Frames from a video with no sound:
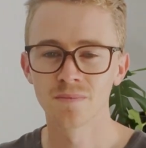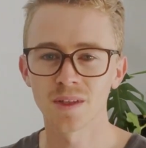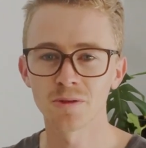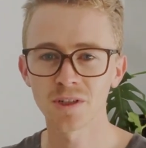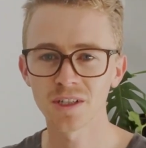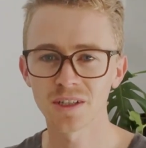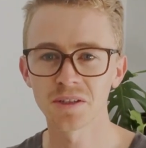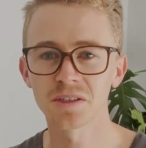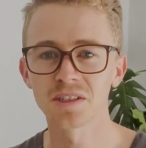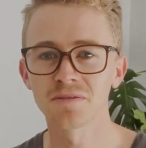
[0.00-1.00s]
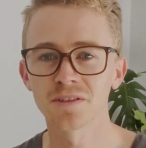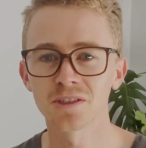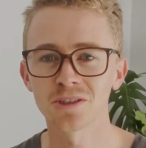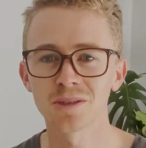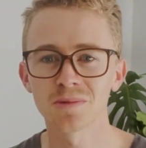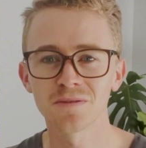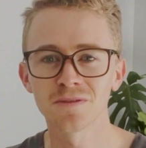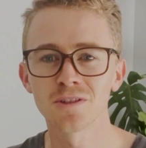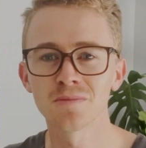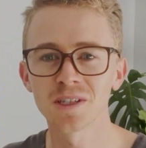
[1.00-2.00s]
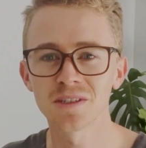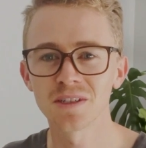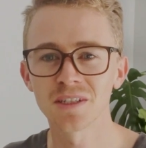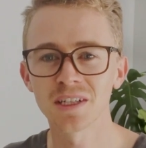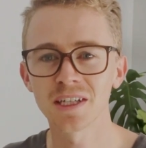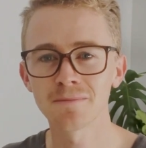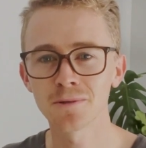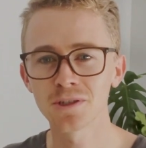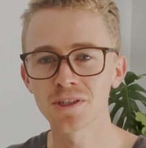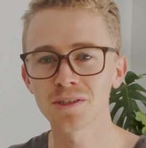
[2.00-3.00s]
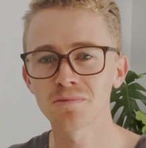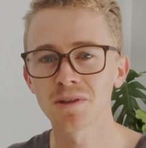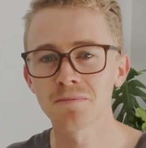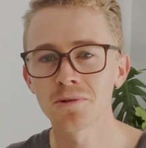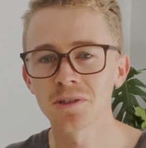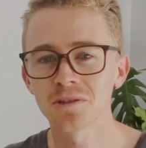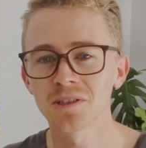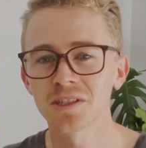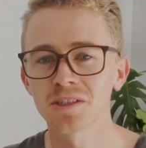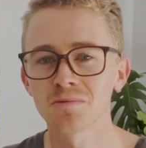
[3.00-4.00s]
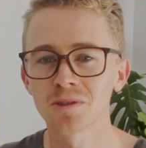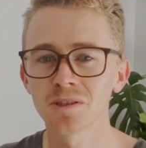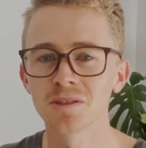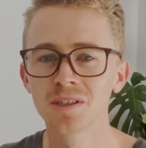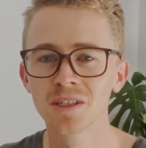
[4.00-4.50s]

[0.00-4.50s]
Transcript: There are other different types of formats you can produce with a point cloud as well,